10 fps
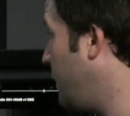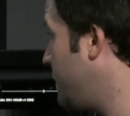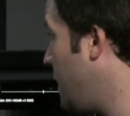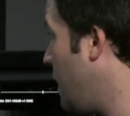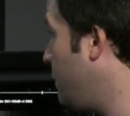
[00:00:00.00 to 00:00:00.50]
what
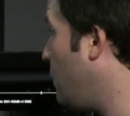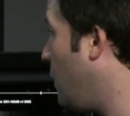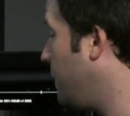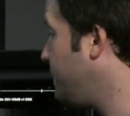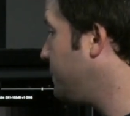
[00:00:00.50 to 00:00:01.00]
it's there
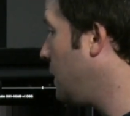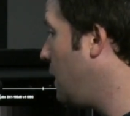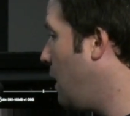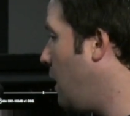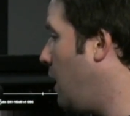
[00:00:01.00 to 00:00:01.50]
for.
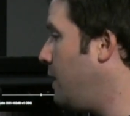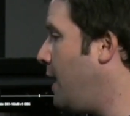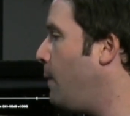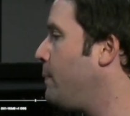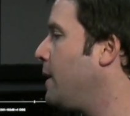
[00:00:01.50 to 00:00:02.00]
Uh,
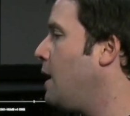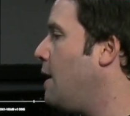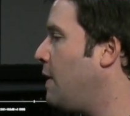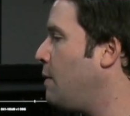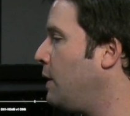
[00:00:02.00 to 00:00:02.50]
now,
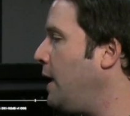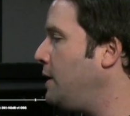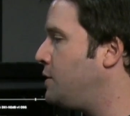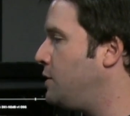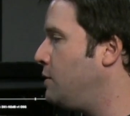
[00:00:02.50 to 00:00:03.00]
if I would
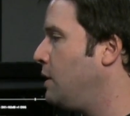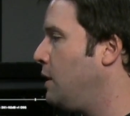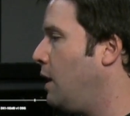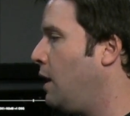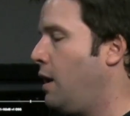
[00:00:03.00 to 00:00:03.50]
like to
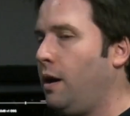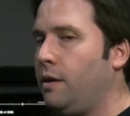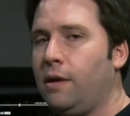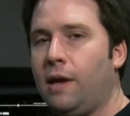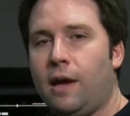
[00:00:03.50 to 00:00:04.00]

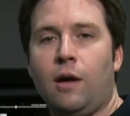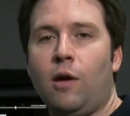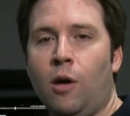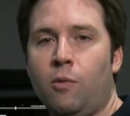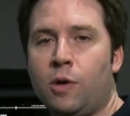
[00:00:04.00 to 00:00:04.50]
uh,
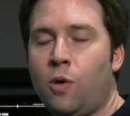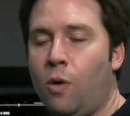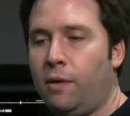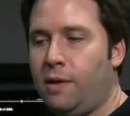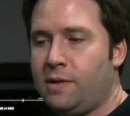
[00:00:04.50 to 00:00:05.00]
uh,
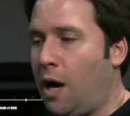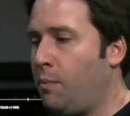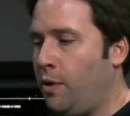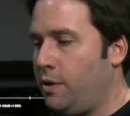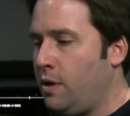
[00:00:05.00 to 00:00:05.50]
record this
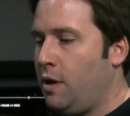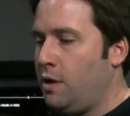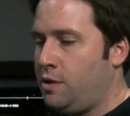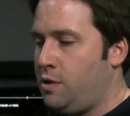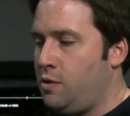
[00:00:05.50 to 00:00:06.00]
output
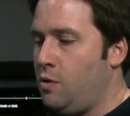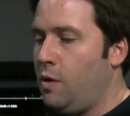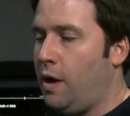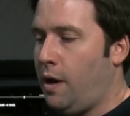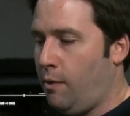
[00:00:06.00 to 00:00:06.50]
to
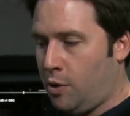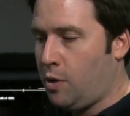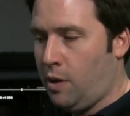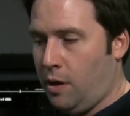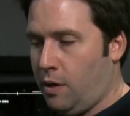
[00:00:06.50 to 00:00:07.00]
uh, a,
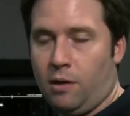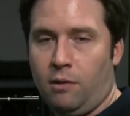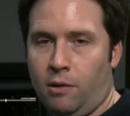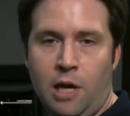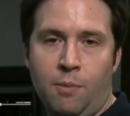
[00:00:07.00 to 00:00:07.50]
a
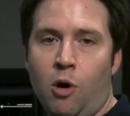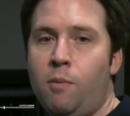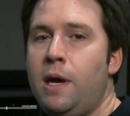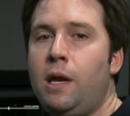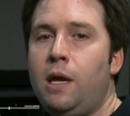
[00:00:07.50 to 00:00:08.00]
KeyPro
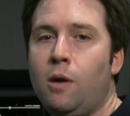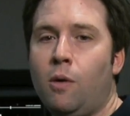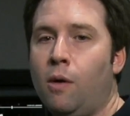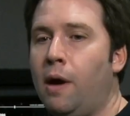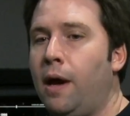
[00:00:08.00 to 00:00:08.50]
Mini
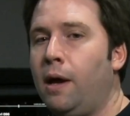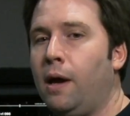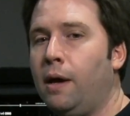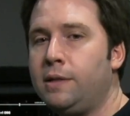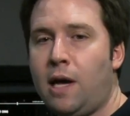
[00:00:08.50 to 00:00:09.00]
or a
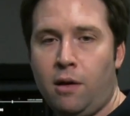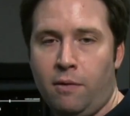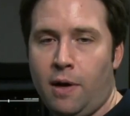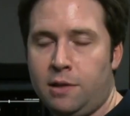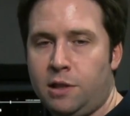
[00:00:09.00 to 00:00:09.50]
uh, Sound
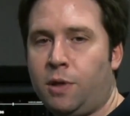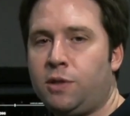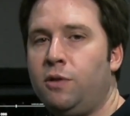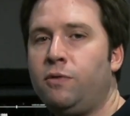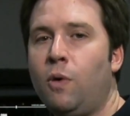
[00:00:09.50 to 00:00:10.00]
Devices Pix
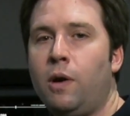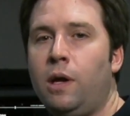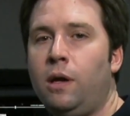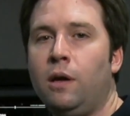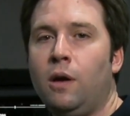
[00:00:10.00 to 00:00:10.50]
two
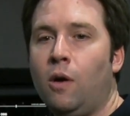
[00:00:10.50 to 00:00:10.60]
forty,